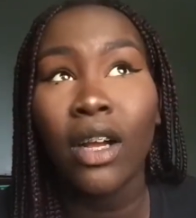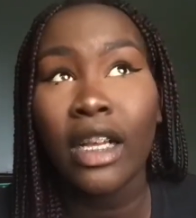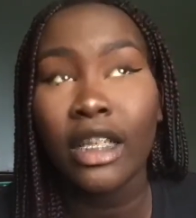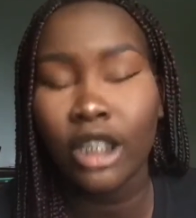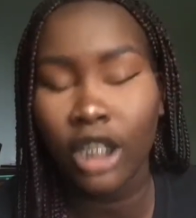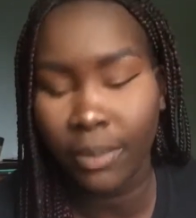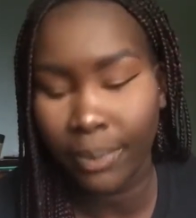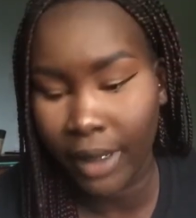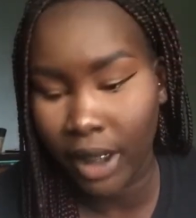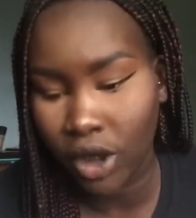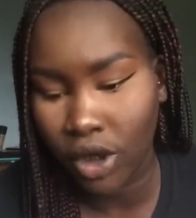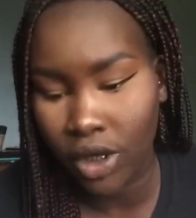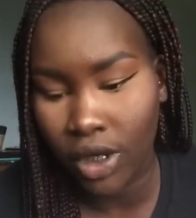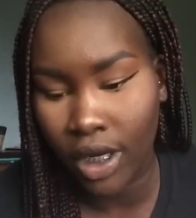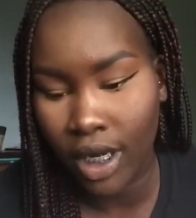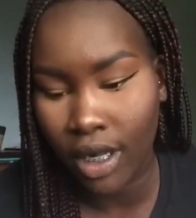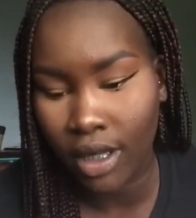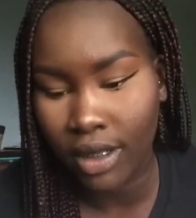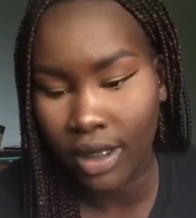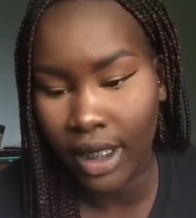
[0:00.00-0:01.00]
I took a picture,
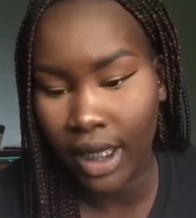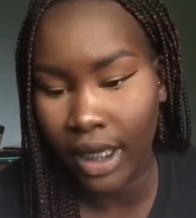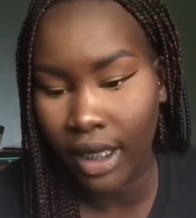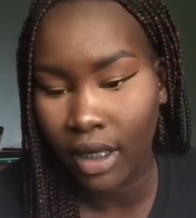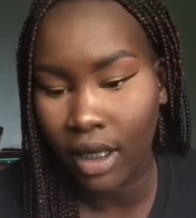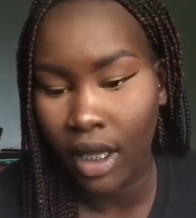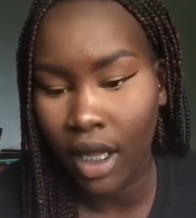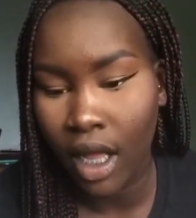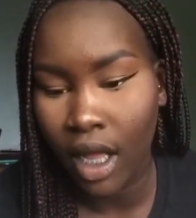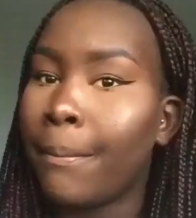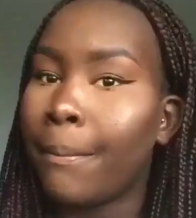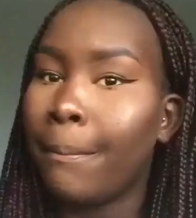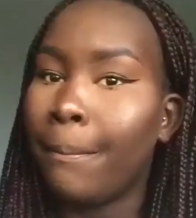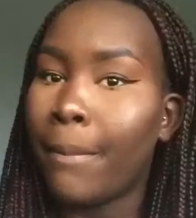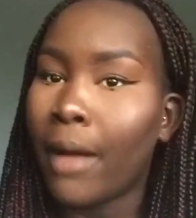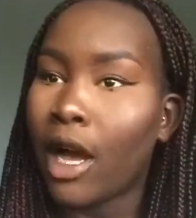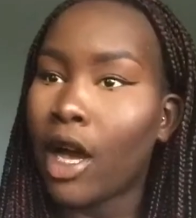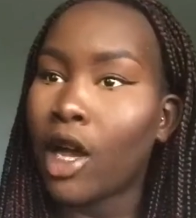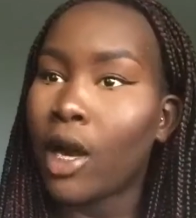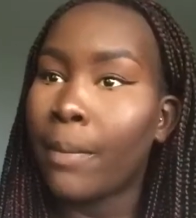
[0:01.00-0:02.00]
and I was like,
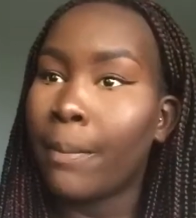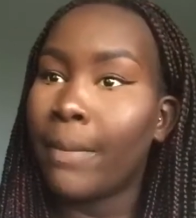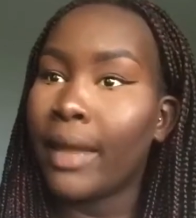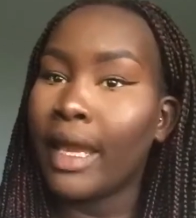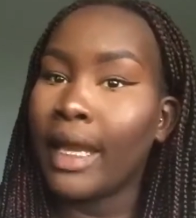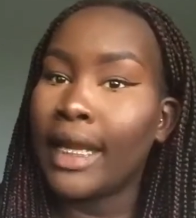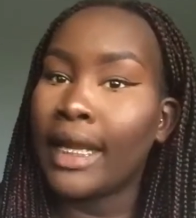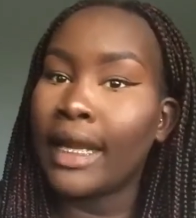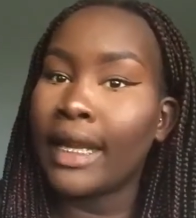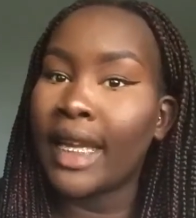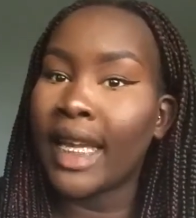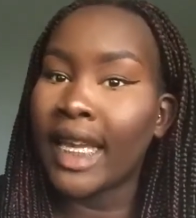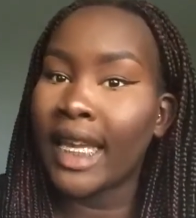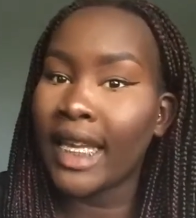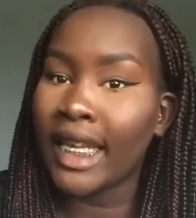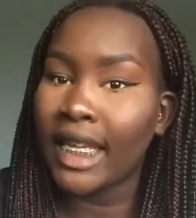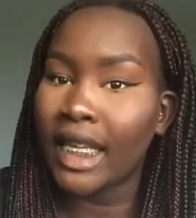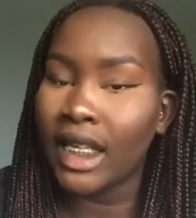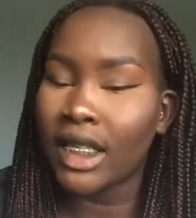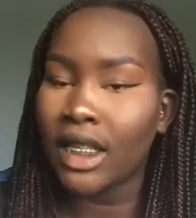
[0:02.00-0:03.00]
about to bake a
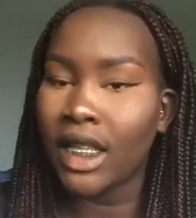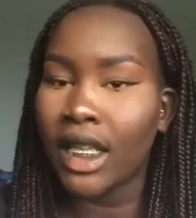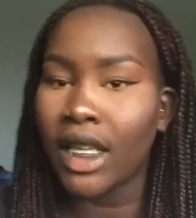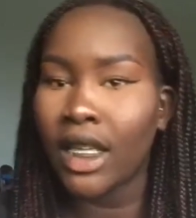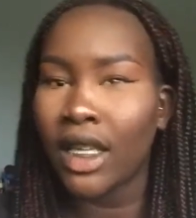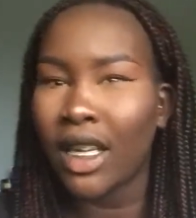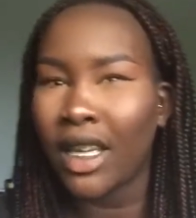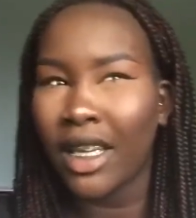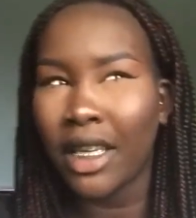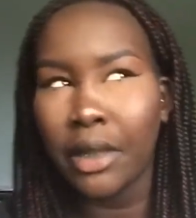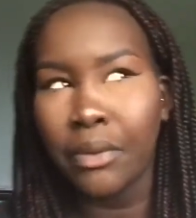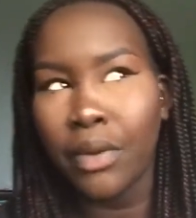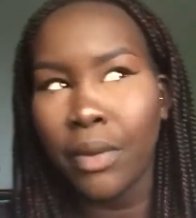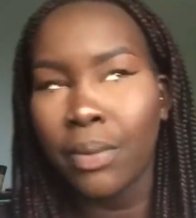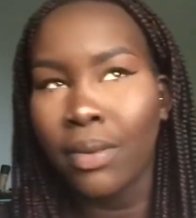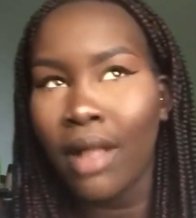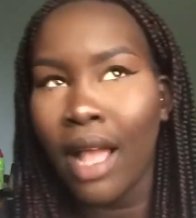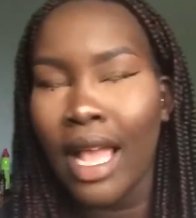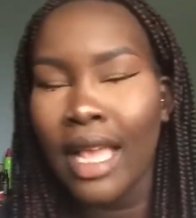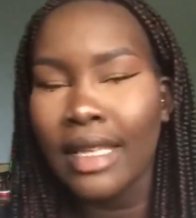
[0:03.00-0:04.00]
cake. And then he
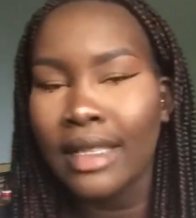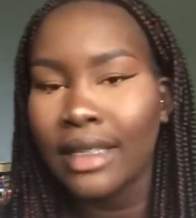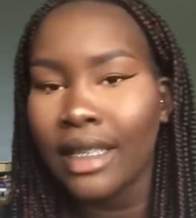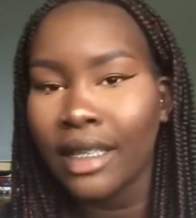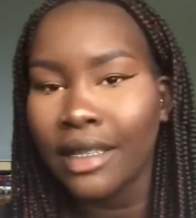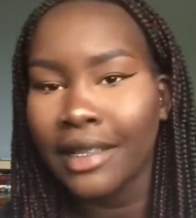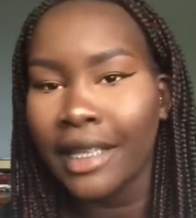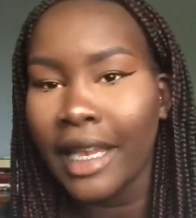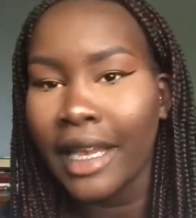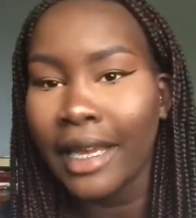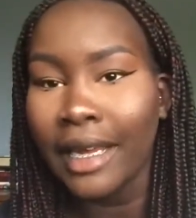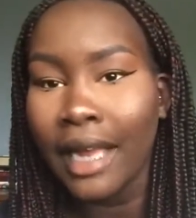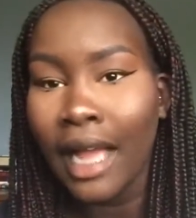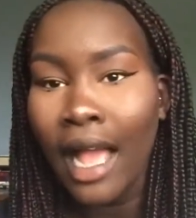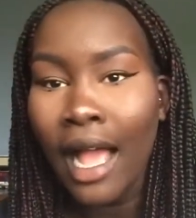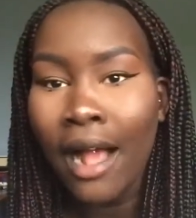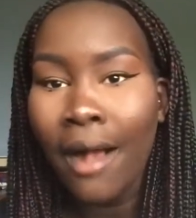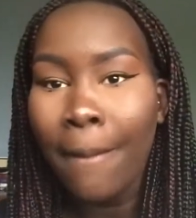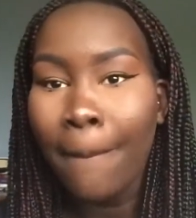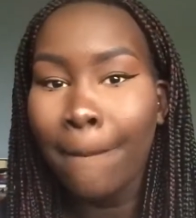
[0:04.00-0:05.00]
replies saying, like,
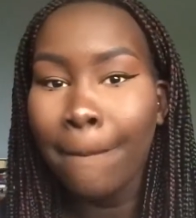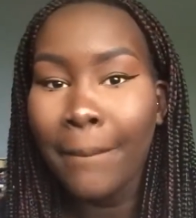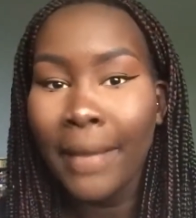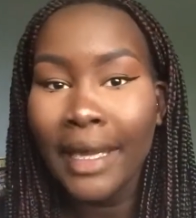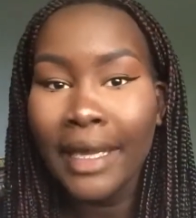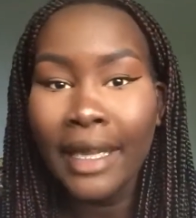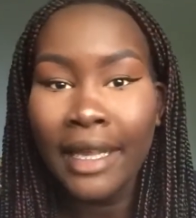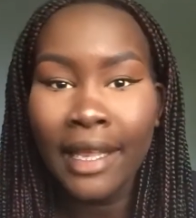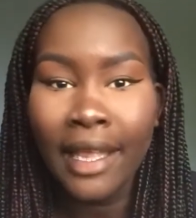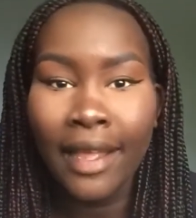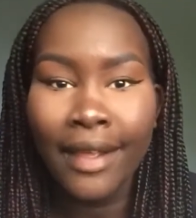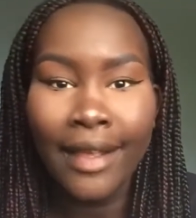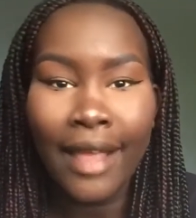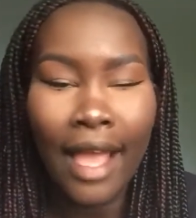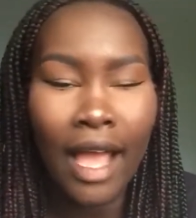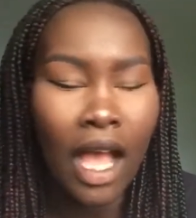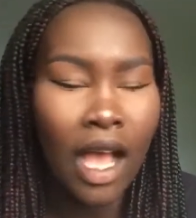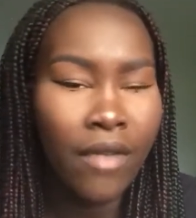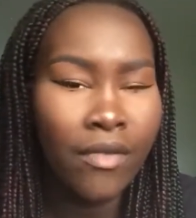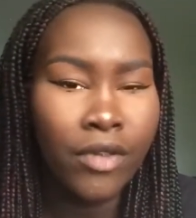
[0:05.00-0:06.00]
bake a cake
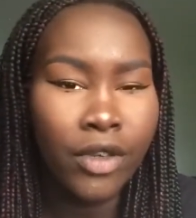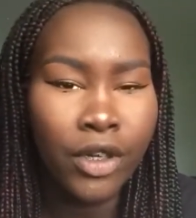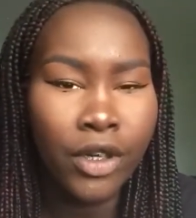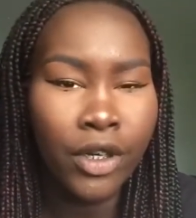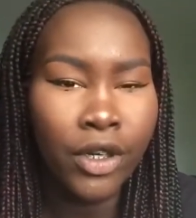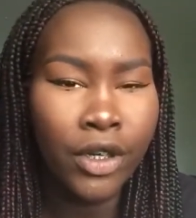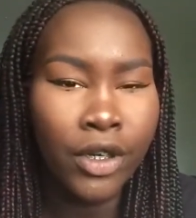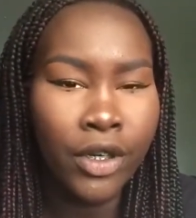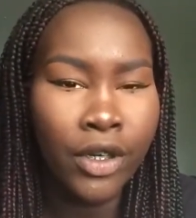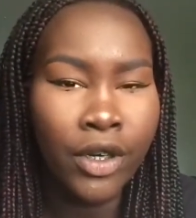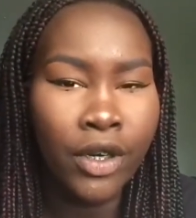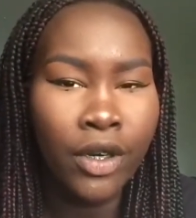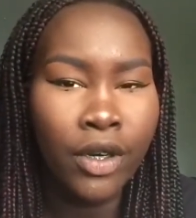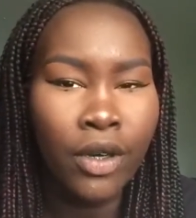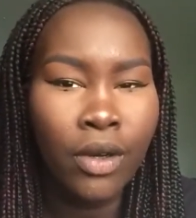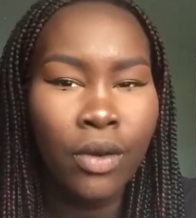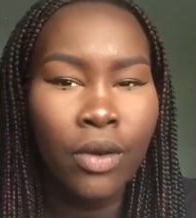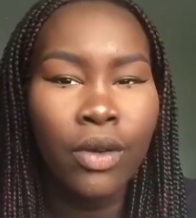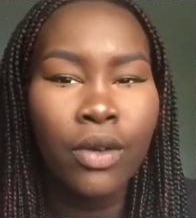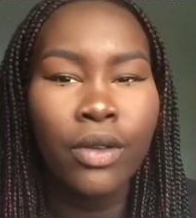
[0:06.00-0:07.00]
after
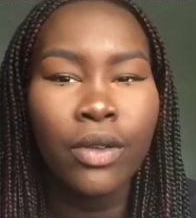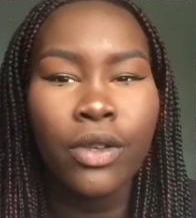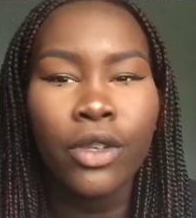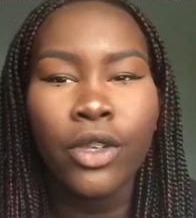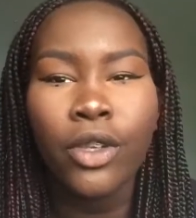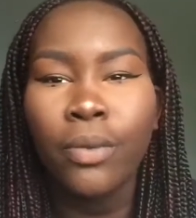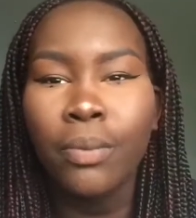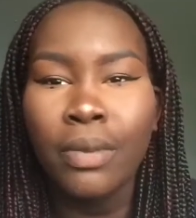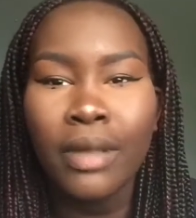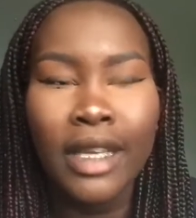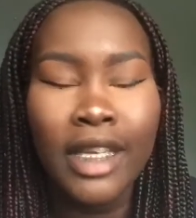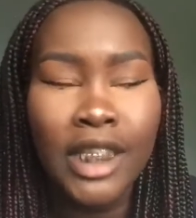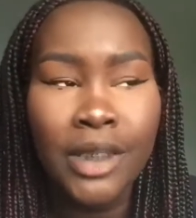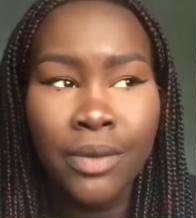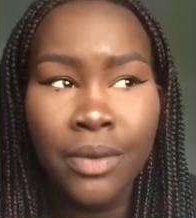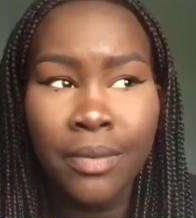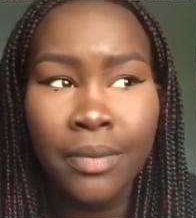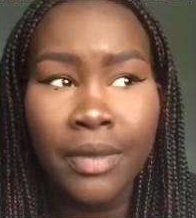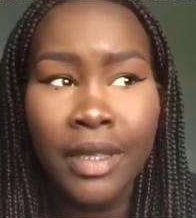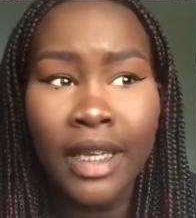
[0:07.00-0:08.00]
you blaze
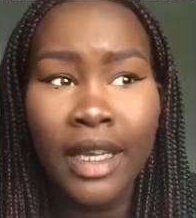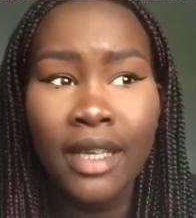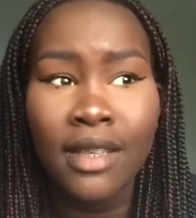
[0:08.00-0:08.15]
with me.